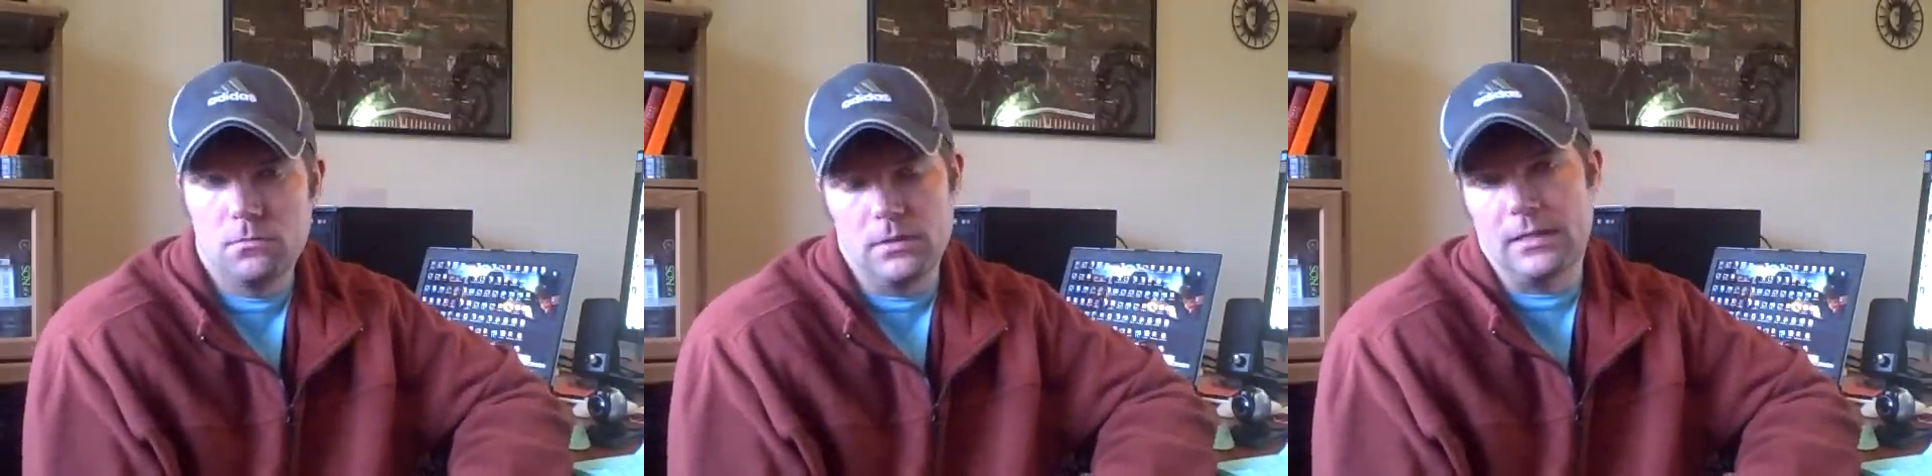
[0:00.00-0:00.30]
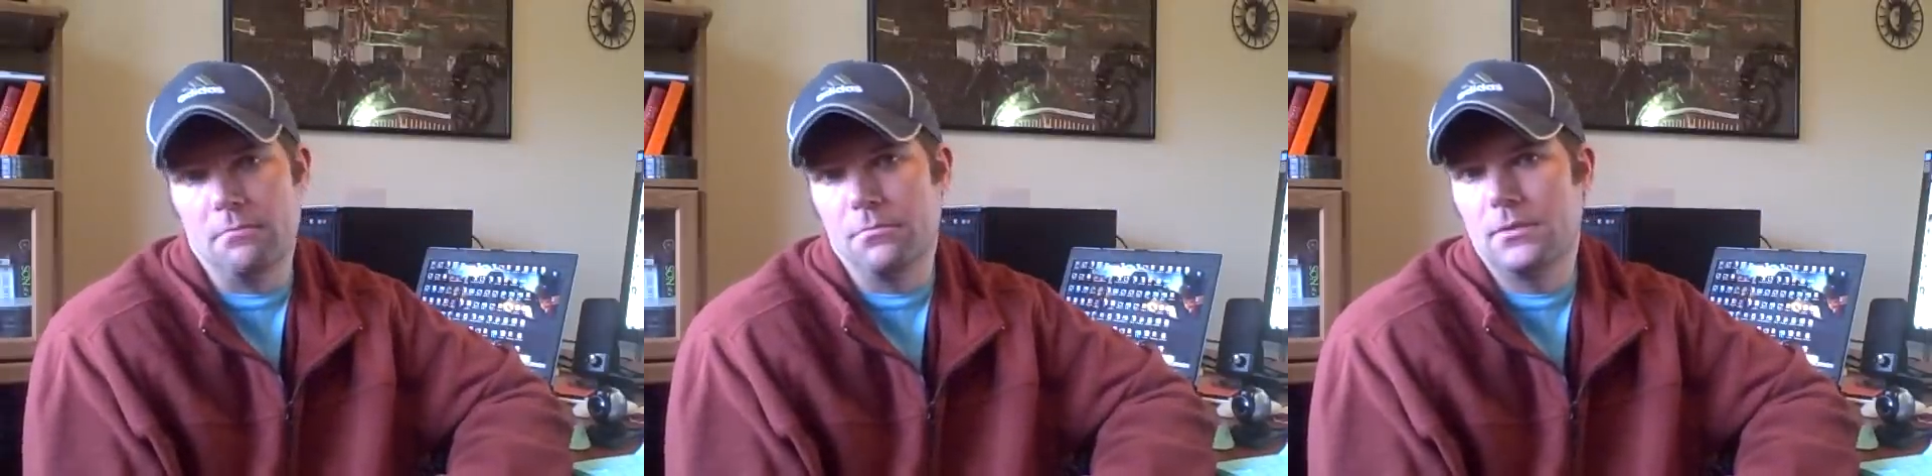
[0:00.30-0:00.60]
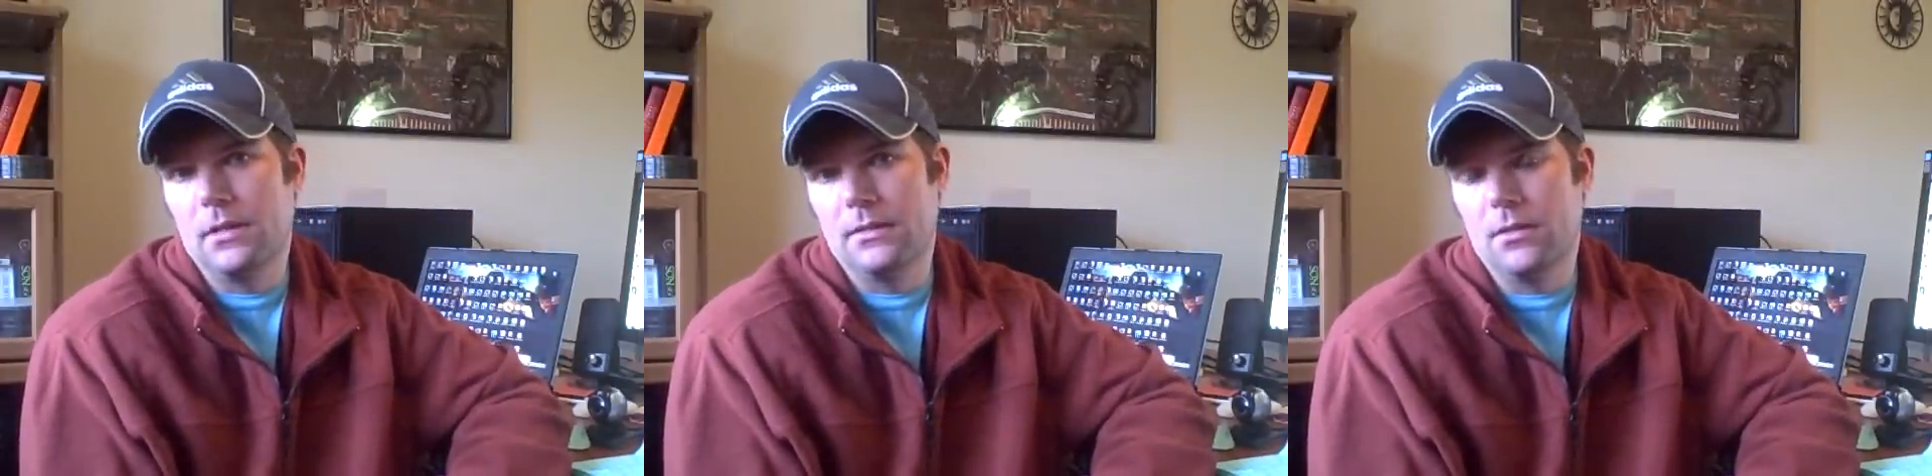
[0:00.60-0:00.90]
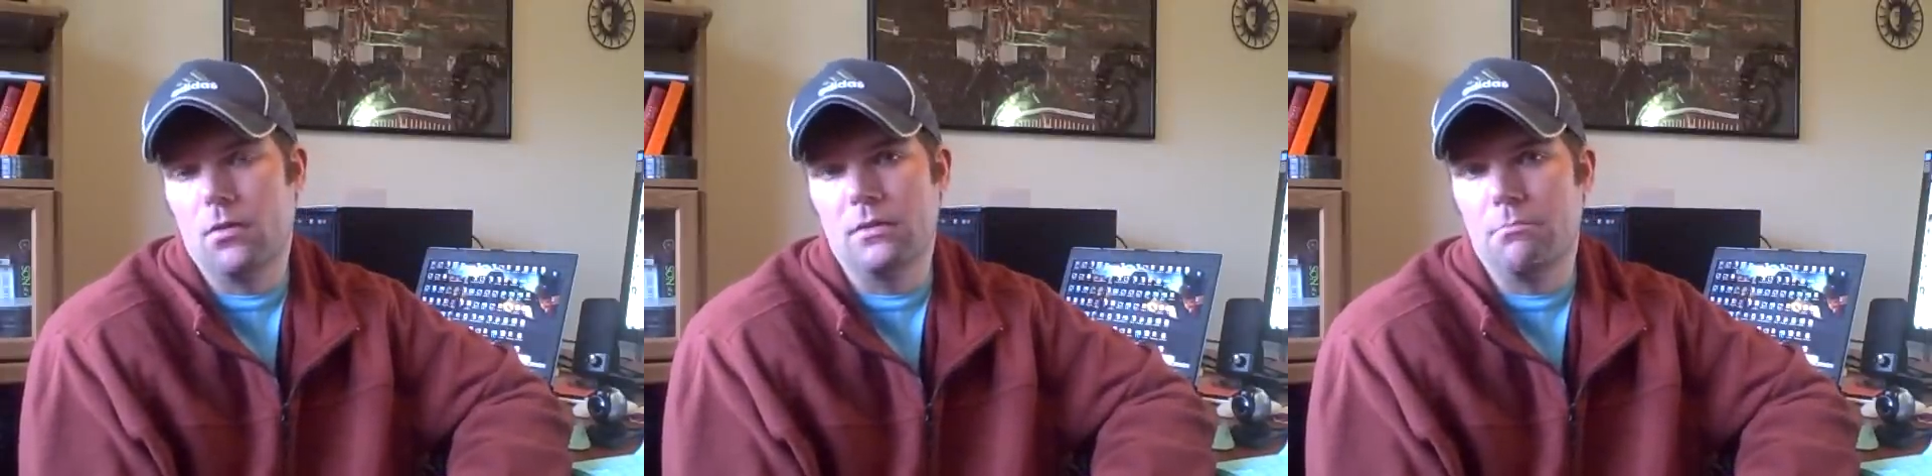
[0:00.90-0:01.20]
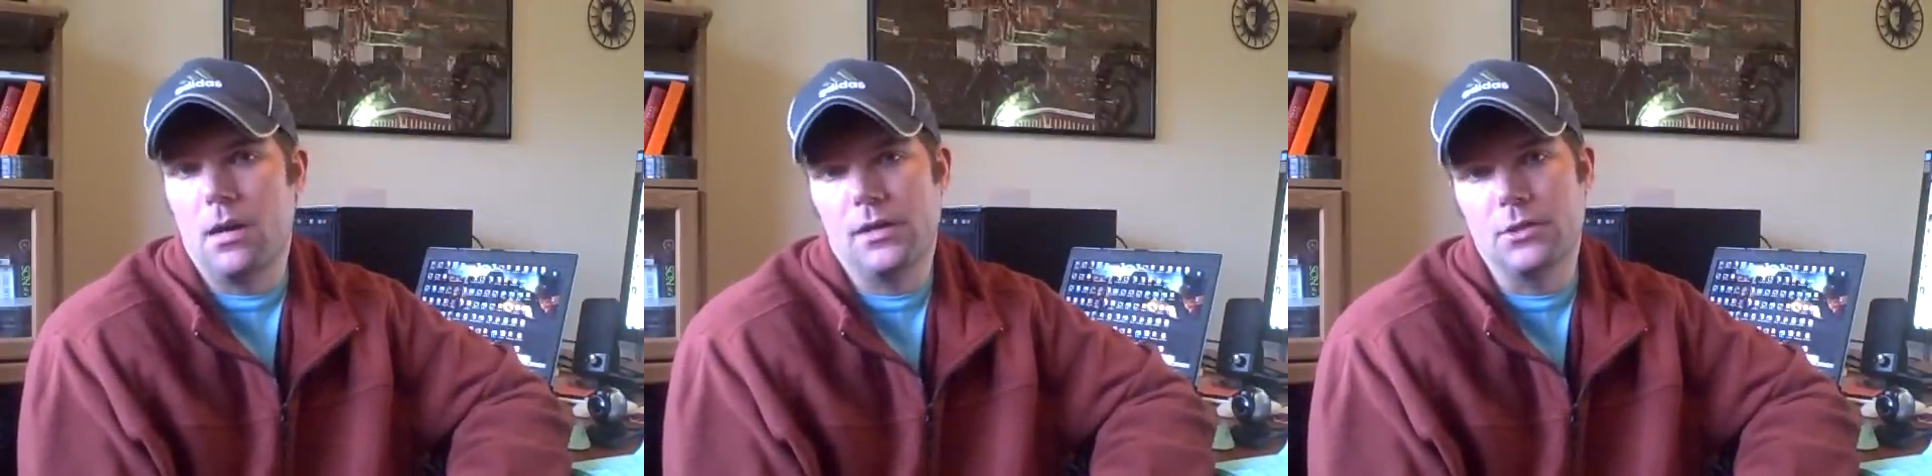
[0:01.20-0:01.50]
and it can and totally
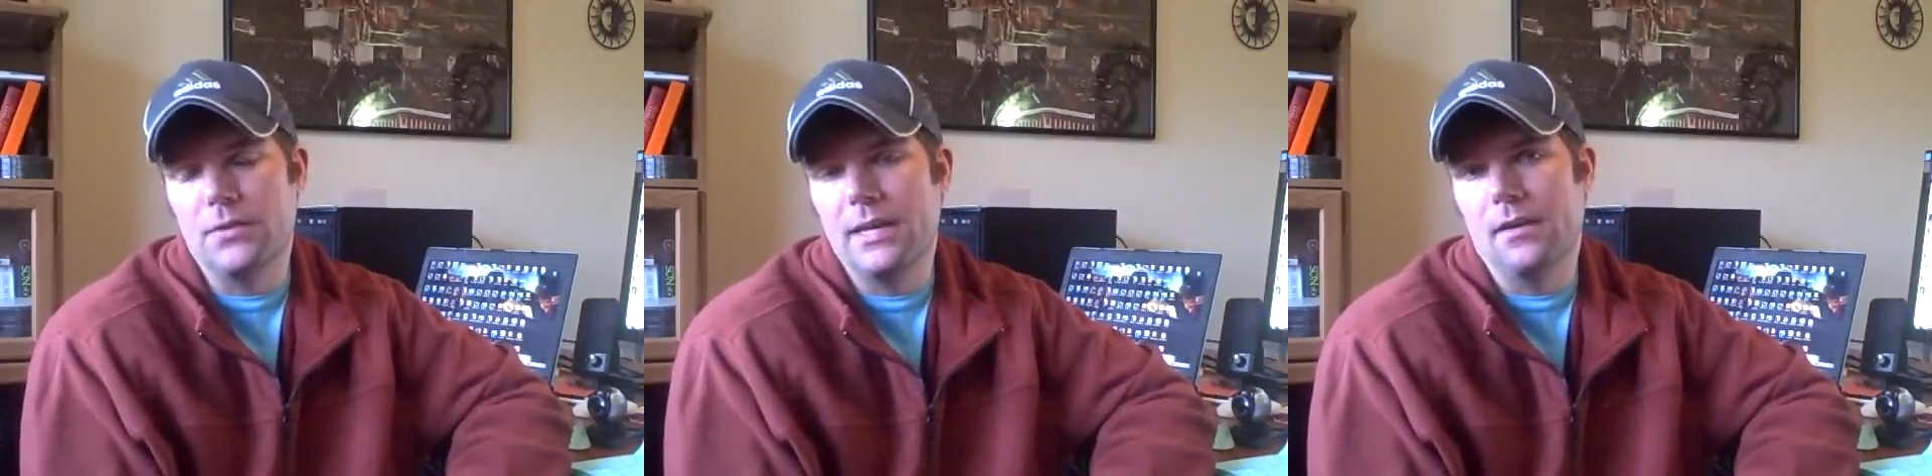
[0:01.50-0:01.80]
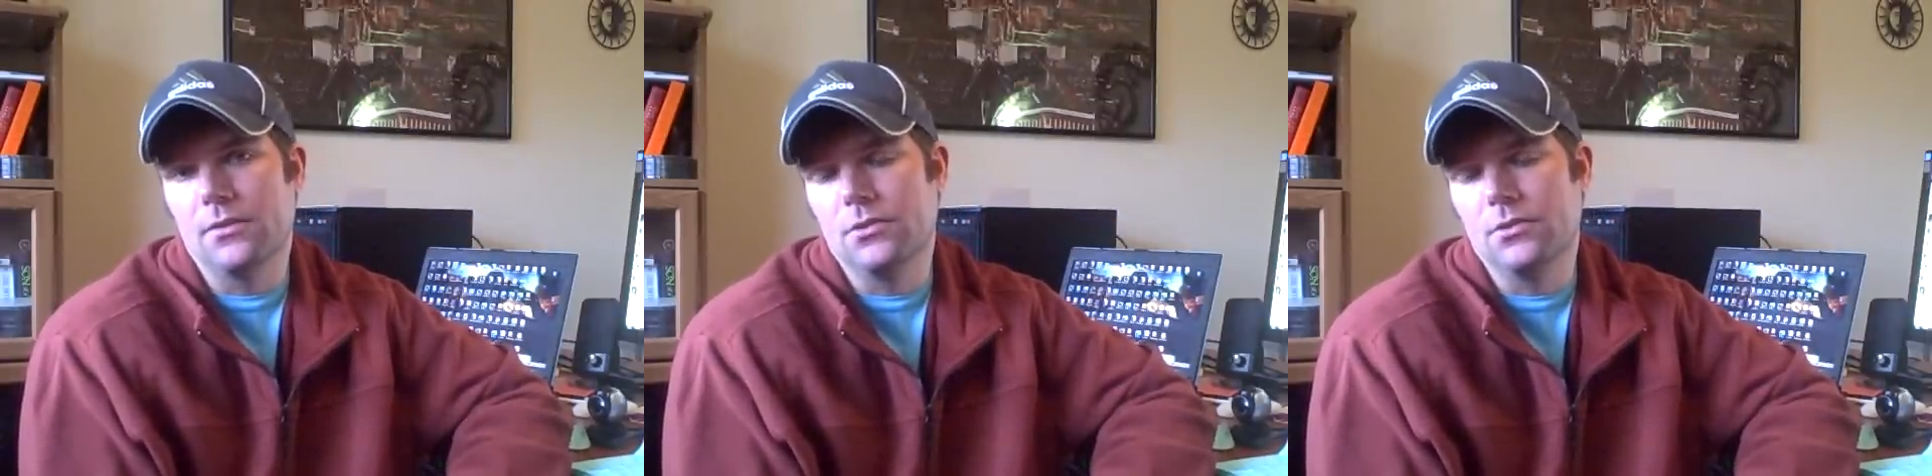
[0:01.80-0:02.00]
bog you down.